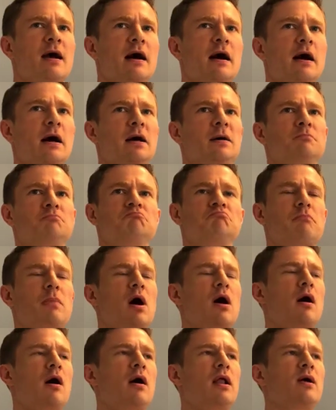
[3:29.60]
Um,
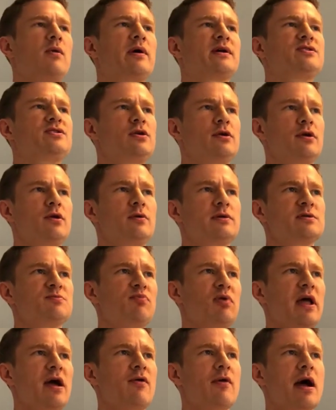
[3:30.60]
all I want you to do is
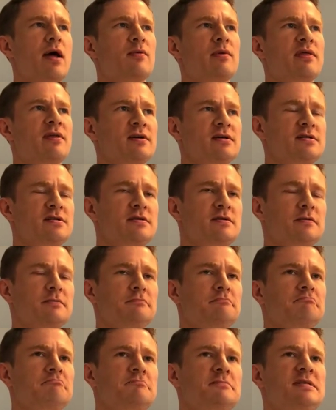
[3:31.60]
play around with this,
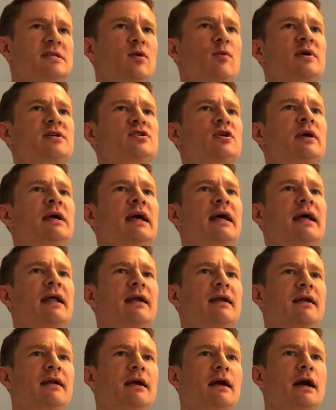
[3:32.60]
see what you
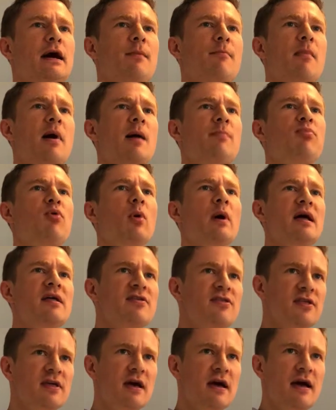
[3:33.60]
can come up
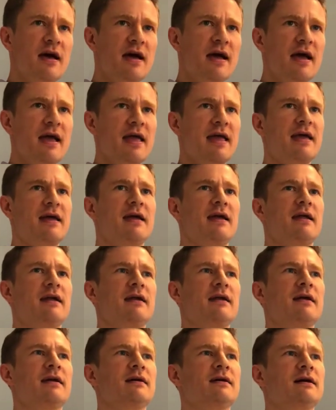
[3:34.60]
with
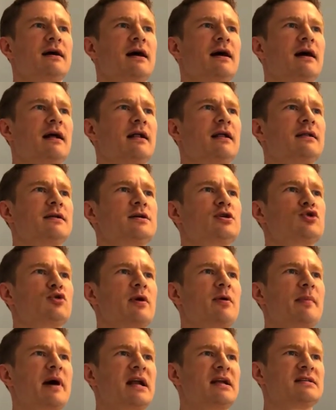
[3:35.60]
in a
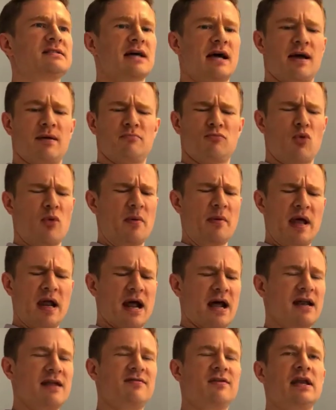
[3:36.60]
short amount of time. We may
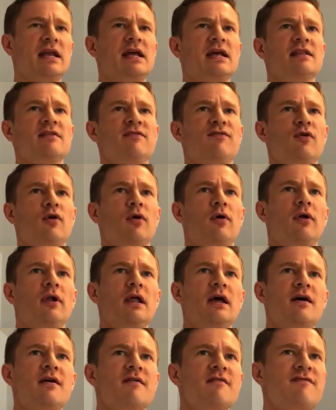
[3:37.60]
not even need the full
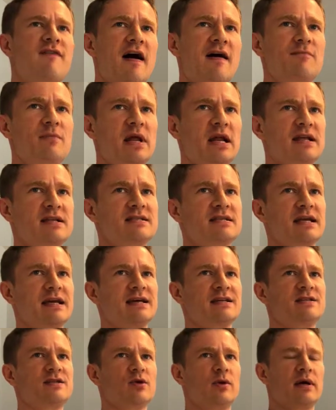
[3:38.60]
five minutes to
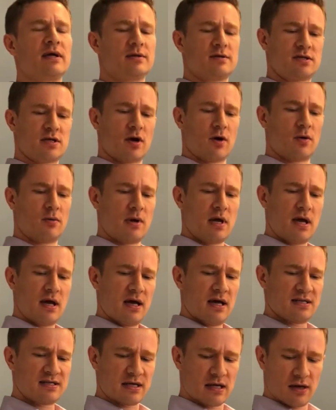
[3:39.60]
get to it. So
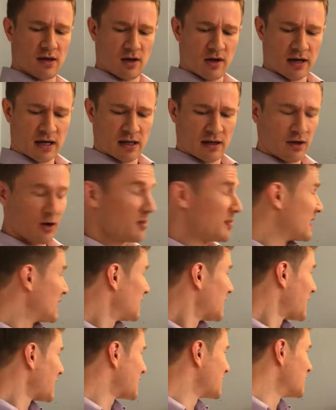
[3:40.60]
it's going to look a little
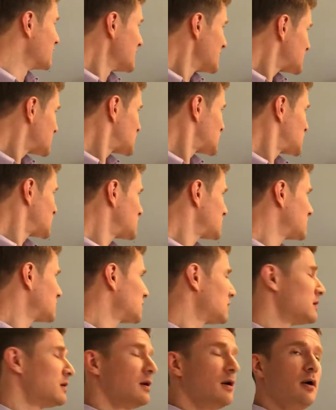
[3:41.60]
bit like this
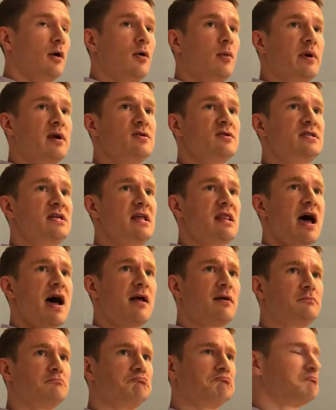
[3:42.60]
when you see
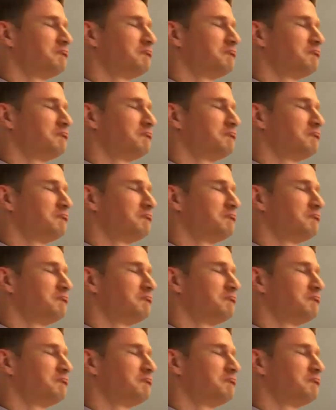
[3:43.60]
that.